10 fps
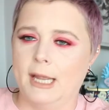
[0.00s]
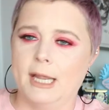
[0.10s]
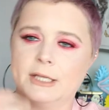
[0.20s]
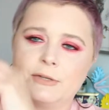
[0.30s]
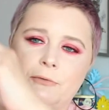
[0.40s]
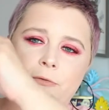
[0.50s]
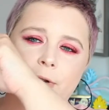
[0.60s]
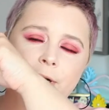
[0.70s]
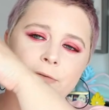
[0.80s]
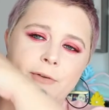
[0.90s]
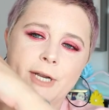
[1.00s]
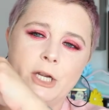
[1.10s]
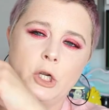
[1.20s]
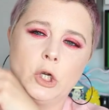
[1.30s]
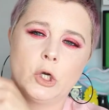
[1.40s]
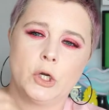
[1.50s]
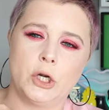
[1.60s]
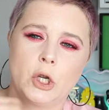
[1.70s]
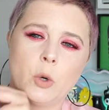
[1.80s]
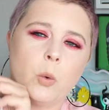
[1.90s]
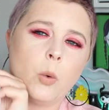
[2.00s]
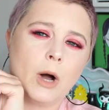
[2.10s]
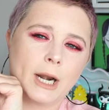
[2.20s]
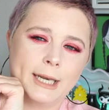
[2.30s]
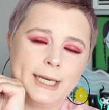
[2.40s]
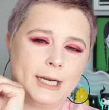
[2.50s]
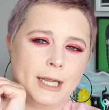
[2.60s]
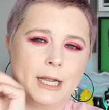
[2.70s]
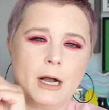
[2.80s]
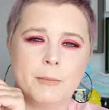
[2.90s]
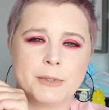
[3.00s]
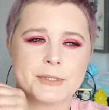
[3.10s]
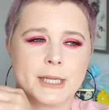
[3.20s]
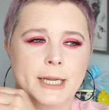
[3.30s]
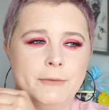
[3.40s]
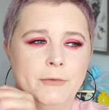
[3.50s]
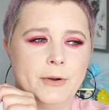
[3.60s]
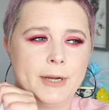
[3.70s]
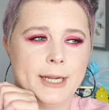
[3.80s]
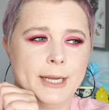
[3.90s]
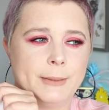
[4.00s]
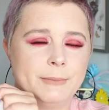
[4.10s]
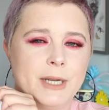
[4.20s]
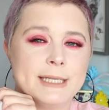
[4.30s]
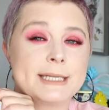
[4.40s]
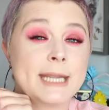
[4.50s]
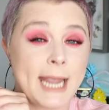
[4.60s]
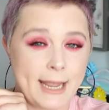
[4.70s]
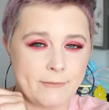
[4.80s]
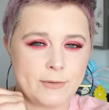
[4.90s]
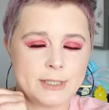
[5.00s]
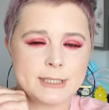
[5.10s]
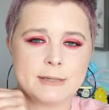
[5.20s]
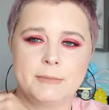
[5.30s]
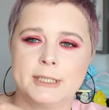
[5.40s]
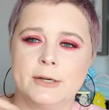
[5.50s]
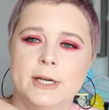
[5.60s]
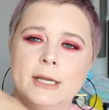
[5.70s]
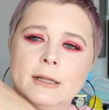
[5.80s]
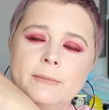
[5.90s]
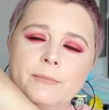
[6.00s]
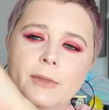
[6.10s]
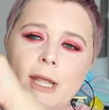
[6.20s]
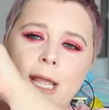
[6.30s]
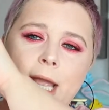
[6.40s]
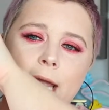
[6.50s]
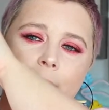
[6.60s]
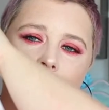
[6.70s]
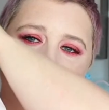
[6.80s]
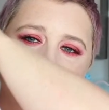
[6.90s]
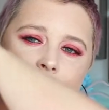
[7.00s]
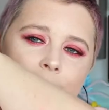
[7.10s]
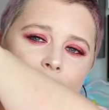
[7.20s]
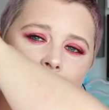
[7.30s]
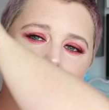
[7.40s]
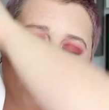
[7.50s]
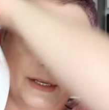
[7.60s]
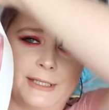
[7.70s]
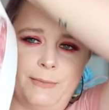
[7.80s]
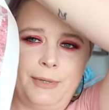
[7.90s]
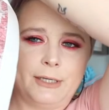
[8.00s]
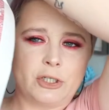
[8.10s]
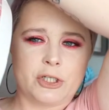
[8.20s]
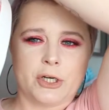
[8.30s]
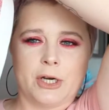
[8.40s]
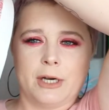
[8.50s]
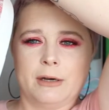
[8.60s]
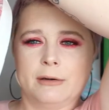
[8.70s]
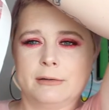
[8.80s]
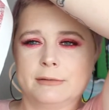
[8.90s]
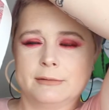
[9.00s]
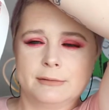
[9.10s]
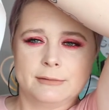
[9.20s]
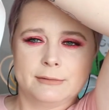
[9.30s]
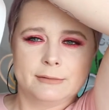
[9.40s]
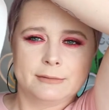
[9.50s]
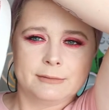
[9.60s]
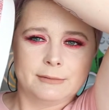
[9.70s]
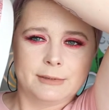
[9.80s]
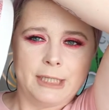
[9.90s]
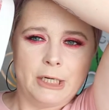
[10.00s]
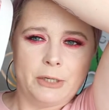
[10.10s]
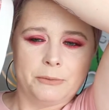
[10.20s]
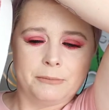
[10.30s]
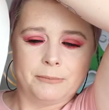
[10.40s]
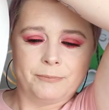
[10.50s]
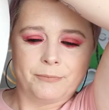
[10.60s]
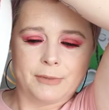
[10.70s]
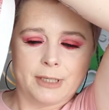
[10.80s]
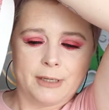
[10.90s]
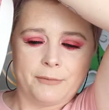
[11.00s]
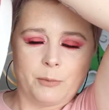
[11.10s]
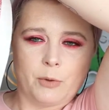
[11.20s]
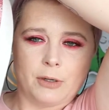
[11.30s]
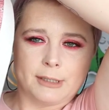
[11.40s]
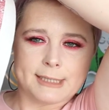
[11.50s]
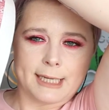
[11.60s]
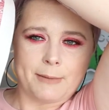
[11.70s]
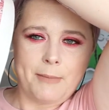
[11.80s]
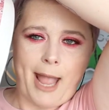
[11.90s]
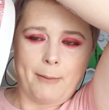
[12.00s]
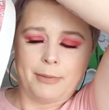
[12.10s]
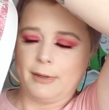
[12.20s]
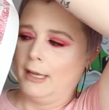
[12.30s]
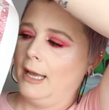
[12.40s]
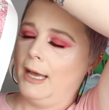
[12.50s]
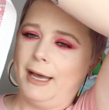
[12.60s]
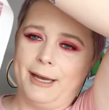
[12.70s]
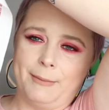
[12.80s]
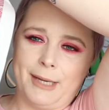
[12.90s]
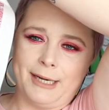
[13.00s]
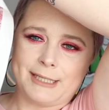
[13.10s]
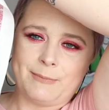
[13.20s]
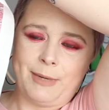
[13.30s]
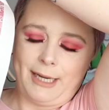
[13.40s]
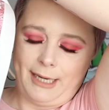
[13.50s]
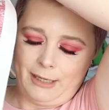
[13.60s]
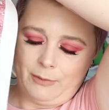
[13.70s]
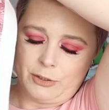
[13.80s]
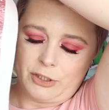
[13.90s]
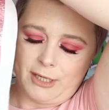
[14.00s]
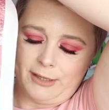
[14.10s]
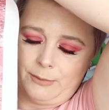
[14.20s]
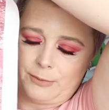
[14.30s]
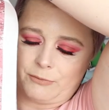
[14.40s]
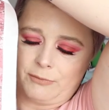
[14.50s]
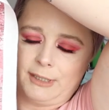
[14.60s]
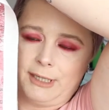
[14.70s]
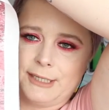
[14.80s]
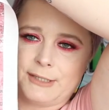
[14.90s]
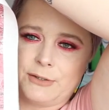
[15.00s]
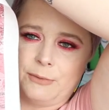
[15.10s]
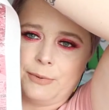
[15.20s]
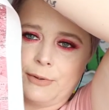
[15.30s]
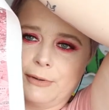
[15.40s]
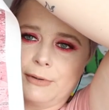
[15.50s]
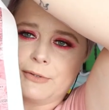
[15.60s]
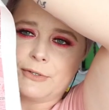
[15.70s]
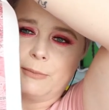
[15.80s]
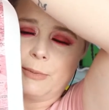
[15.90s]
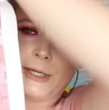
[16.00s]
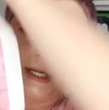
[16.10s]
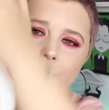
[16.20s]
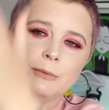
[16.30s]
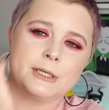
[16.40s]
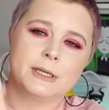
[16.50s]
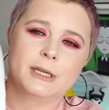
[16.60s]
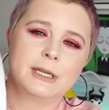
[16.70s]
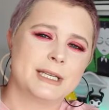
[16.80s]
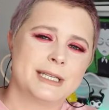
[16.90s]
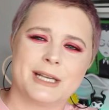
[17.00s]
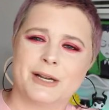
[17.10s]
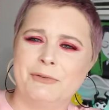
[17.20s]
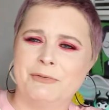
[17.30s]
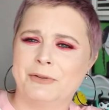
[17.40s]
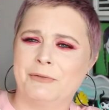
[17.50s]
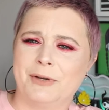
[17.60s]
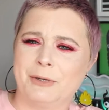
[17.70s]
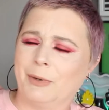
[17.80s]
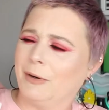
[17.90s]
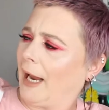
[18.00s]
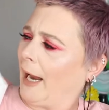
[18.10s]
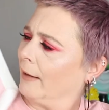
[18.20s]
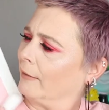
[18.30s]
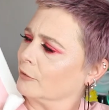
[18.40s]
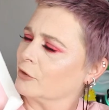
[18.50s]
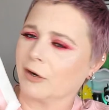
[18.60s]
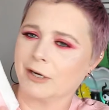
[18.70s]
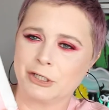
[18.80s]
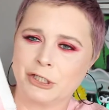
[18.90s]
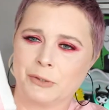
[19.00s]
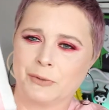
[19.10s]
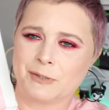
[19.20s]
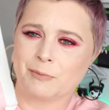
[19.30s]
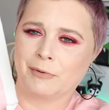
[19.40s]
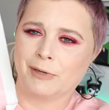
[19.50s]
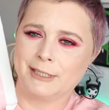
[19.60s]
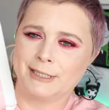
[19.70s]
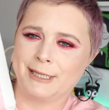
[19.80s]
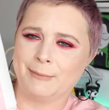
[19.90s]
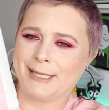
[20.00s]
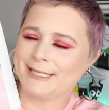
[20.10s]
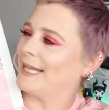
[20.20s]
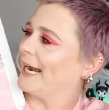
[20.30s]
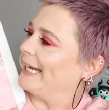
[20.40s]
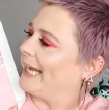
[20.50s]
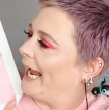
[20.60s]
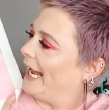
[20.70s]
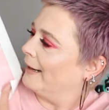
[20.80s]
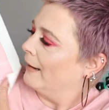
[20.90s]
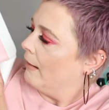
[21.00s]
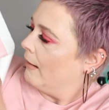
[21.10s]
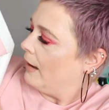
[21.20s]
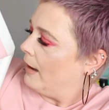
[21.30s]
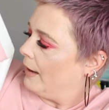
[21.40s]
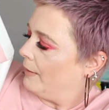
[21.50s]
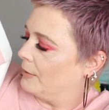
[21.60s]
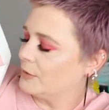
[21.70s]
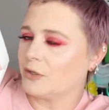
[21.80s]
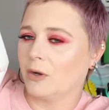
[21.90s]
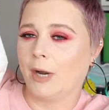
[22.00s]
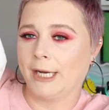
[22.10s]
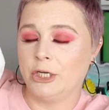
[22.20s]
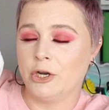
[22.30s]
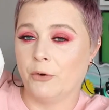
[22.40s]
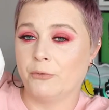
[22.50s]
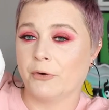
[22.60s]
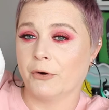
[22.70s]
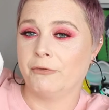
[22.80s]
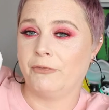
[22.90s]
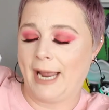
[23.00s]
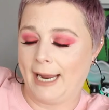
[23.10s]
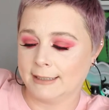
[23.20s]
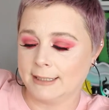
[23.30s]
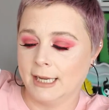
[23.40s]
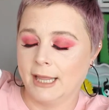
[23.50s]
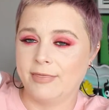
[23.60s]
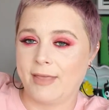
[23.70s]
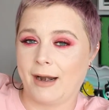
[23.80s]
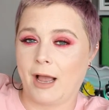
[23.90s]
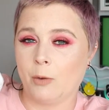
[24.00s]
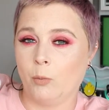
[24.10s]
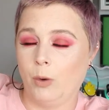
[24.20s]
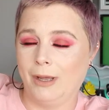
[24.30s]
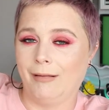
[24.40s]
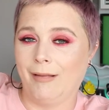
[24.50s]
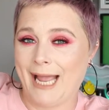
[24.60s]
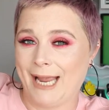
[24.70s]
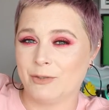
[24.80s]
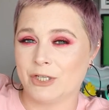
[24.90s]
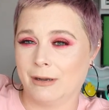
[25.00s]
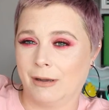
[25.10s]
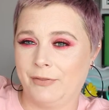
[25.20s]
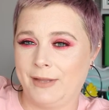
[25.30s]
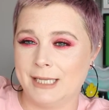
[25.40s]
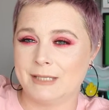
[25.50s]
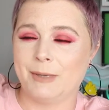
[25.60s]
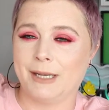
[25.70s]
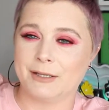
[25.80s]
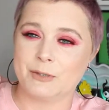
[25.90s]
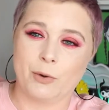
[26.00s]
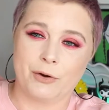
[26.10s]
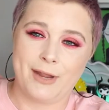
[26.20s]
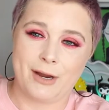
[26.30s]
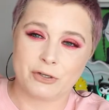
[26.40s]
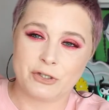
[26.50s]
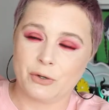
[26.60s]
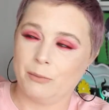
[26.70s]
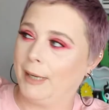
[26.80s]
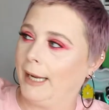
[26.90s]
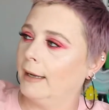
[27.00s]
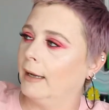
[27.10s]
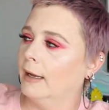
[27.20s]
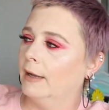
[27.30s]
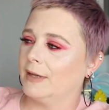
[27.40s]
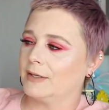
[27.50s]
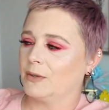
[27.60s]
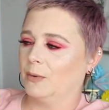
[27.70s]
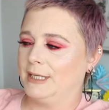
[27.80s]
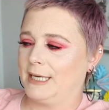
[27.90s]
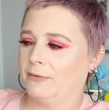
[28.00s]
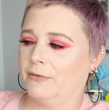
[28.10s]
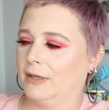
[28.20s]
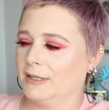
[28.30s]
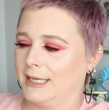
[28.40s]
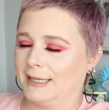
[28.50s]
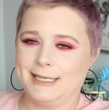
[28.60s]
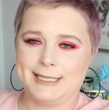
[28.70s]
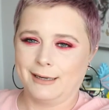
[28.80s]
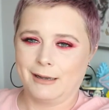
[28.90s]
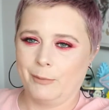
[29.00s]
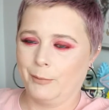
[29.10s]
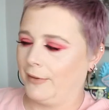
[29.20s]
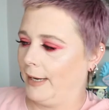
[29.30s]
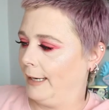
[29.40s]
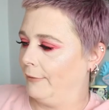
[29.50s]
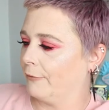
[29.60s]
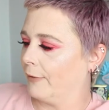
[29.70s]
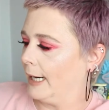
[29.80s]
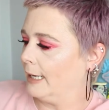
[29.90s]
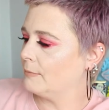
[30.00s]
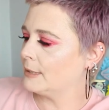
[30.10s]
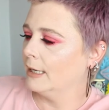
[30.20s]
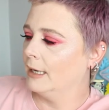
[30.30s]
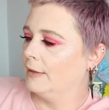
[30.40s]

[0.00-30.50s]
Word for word: It's very, very good quality, like almost like a very um, nice canvas material. And this here is the picture, you know, of the world. It's like a map. Um, and it's pink, which I thought was really super, super cute. Sorry for the very weird angle, trying to show this print the best that I can. Um, so I know for a fact that I will have to cut these because where they are so big, that's the only downfall is that they didn't come with any frames.